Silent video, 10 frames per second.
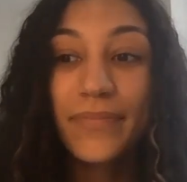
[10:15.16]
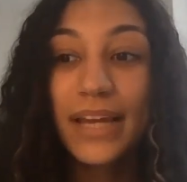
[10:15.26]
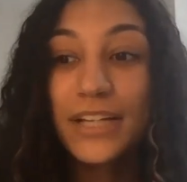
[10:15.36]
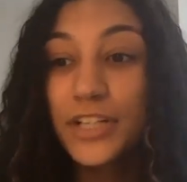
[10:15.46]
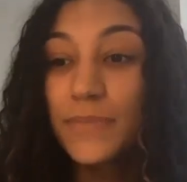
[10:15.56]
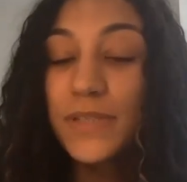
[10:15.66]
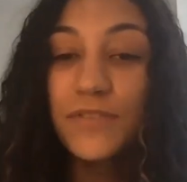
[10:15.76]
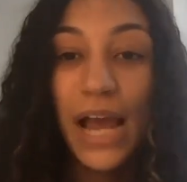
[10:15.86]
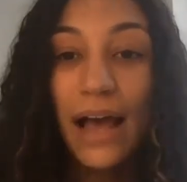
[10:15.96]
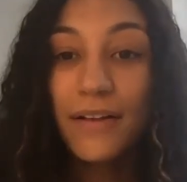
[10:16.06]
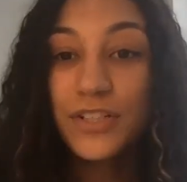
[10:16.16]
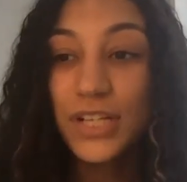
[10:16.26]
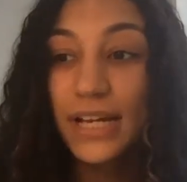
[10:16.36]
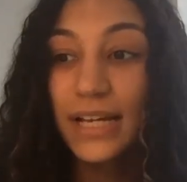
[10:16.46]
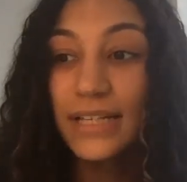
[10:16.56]
In terms of
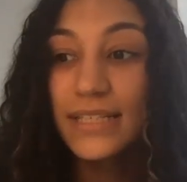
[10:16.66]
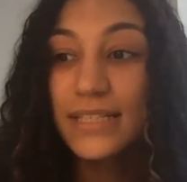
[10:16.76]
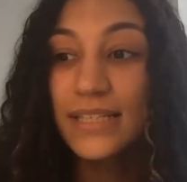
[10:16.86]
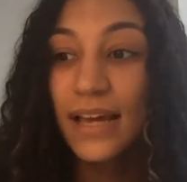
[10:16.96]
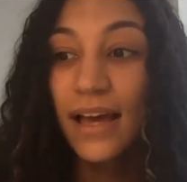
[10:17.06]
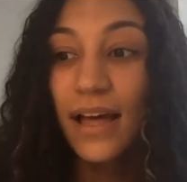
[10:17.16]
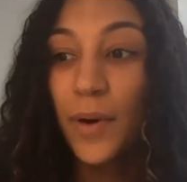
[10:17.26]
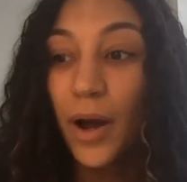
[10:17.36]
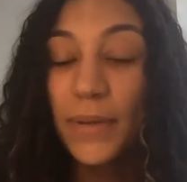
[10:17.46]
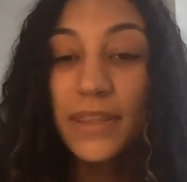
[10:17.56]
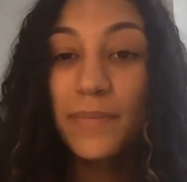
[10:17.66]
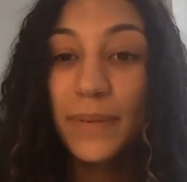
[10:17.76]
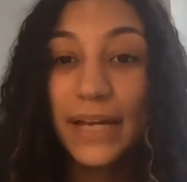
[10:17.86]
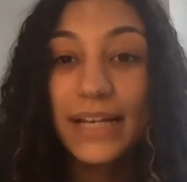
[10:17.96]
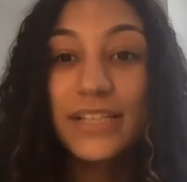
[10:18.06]
challenges, probably the
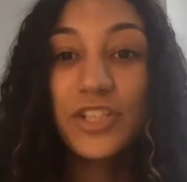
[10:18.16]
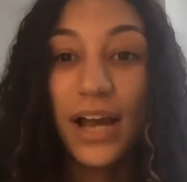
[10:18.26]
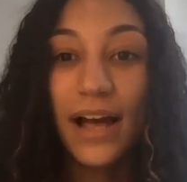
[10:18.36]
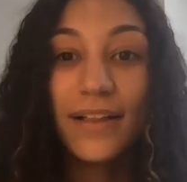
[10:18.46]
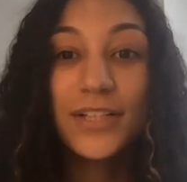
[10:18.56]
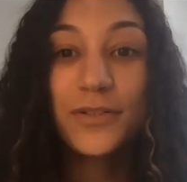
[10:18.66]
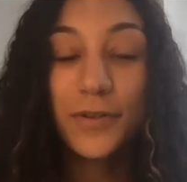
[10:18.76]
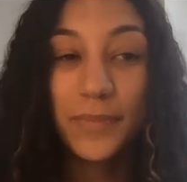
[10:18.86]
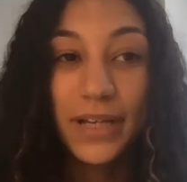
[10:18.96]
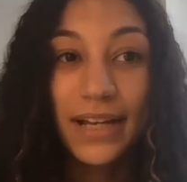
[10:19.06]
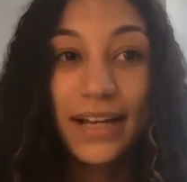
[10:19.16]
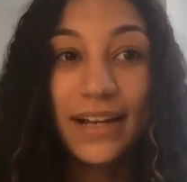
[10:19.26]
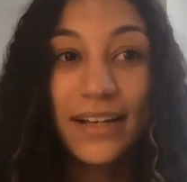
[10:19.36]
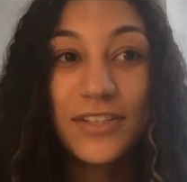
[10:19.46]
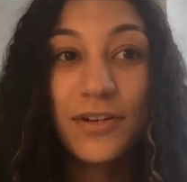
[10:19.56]
biggest challenge for
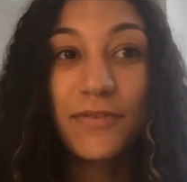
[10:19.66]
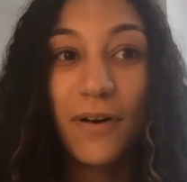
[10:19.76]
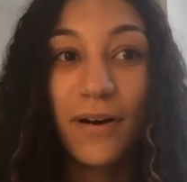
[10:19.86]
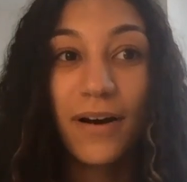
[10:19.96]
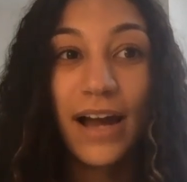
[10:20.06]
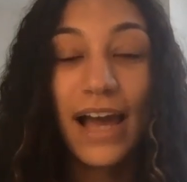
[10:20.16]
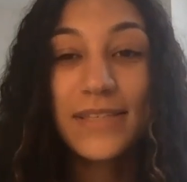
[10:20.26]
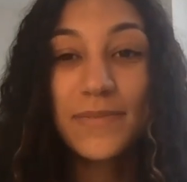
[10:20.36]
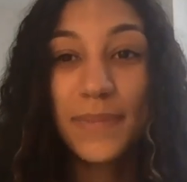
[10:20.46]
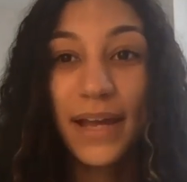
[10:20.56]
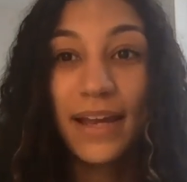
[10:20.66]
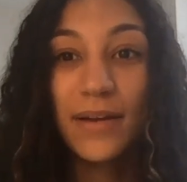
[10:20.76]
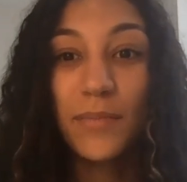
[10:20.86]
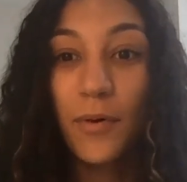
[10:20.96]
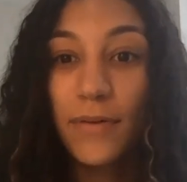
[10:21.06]
me so far has
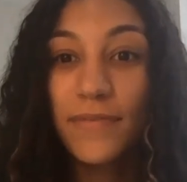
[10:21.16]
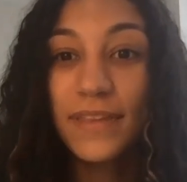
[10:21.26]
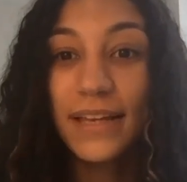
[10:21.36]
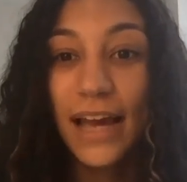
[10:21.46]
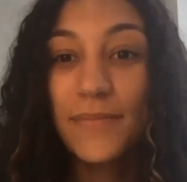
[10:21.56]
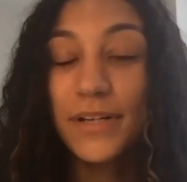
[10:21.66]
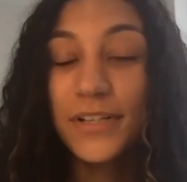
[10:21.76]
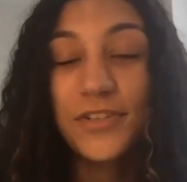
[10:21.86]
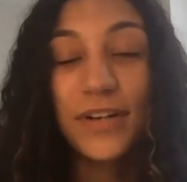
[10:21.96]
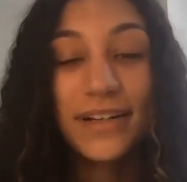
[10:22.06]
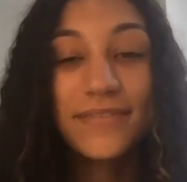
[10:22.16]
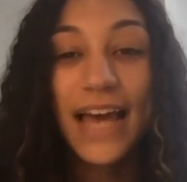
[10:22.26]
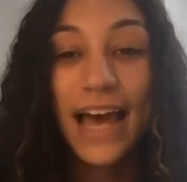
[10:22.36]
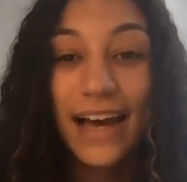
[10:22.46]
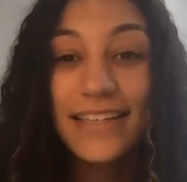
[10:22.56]
been more of the administrative
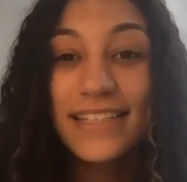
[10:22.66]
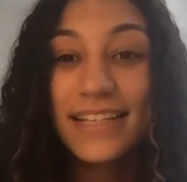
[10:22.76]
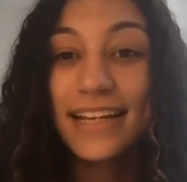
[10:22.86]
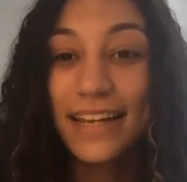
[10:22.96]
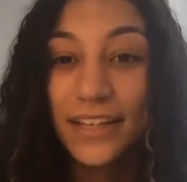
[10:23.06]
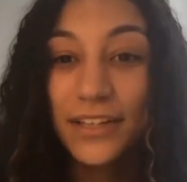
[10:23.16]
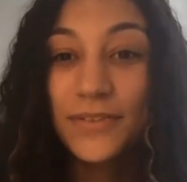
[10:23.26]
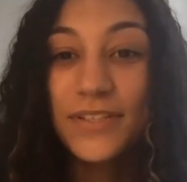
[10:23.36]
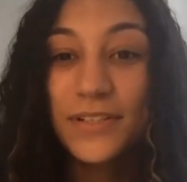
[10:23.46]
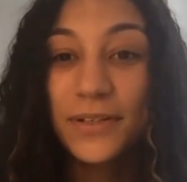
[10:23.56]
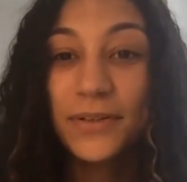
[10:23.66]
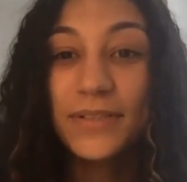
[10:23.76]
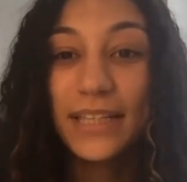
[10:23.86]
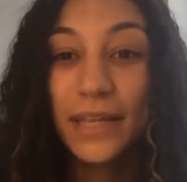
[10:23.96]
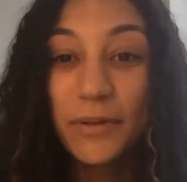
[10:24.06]
tasks and getting used to
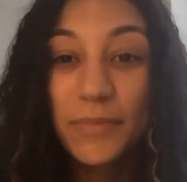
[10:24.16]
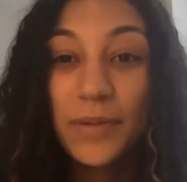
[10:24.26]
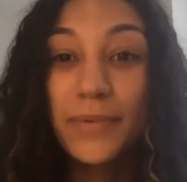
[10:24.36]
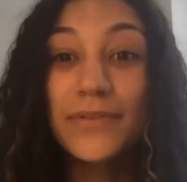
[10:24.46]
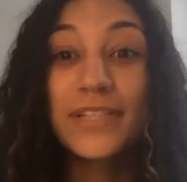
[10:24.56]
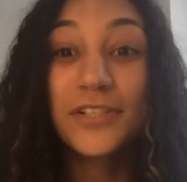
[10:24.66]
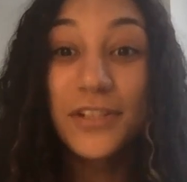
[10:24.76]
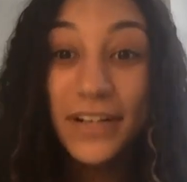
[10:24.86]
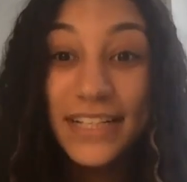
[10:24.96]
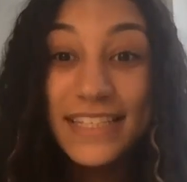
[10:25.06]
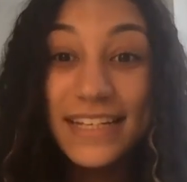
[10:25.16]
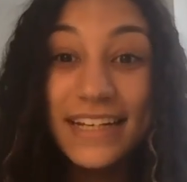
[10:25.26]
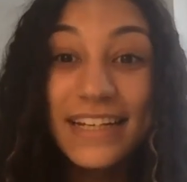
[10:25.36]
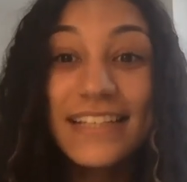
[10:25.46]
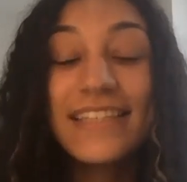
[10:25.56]
dealing with people's
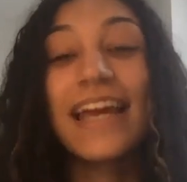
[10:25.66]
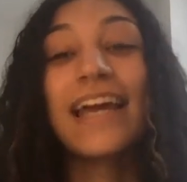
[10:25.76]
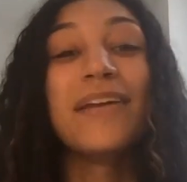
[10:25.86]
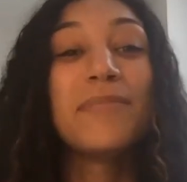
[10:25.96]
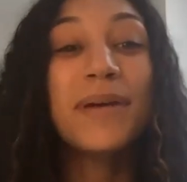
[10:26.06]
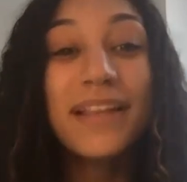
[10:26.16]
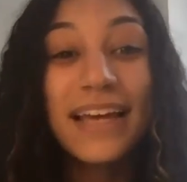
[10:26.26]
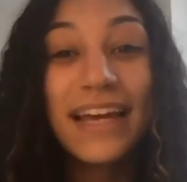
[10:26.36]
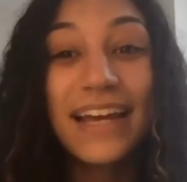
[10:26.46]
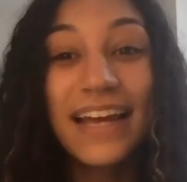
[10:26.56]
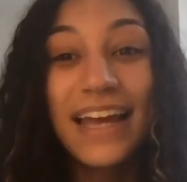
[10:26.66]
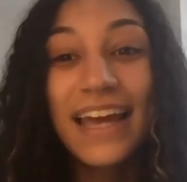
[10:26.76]
insurances and billing.